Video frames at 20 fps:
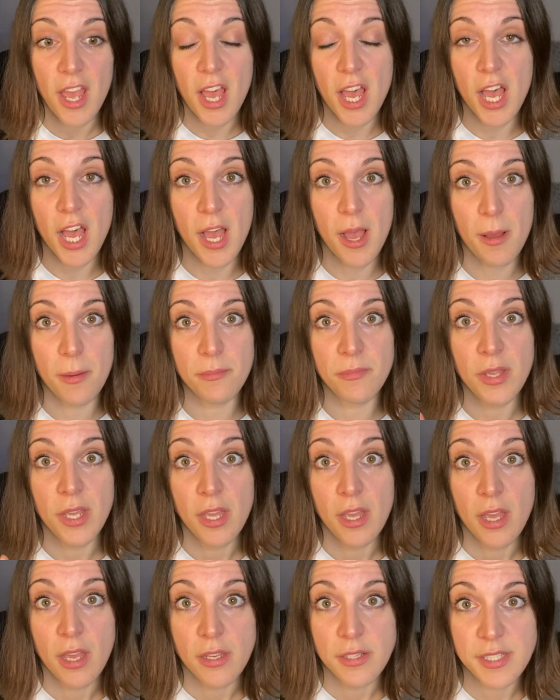
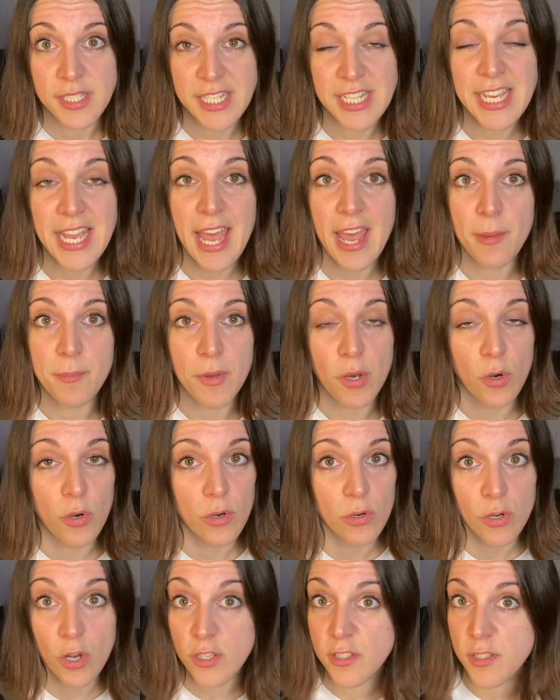DM
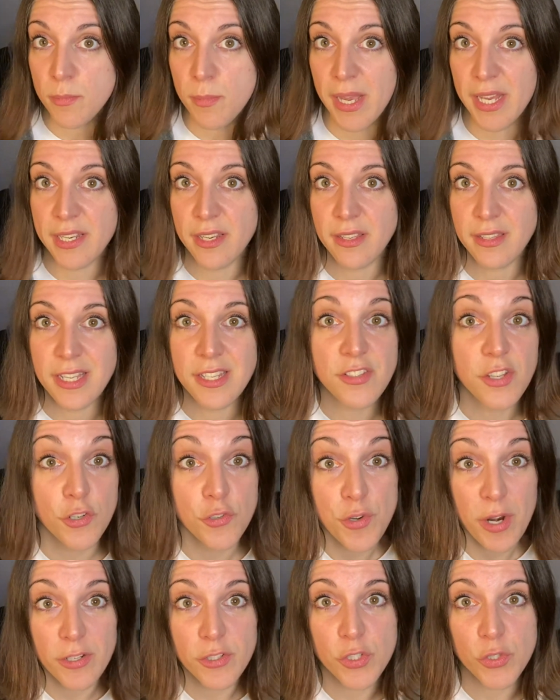or Rossmann, these are
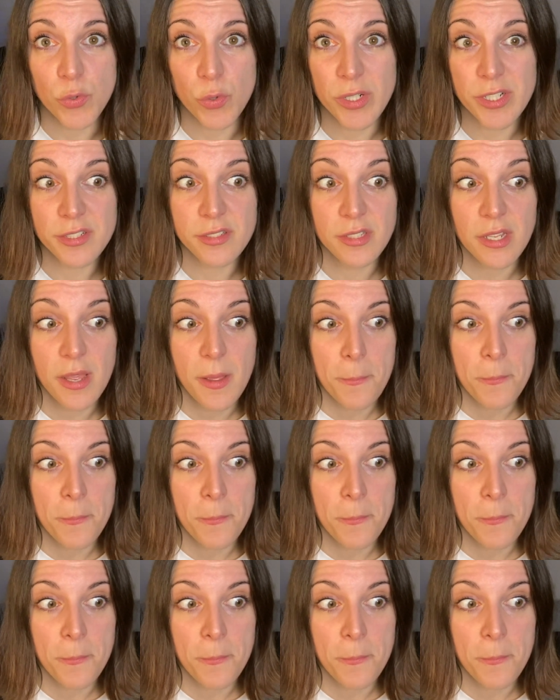drugstores.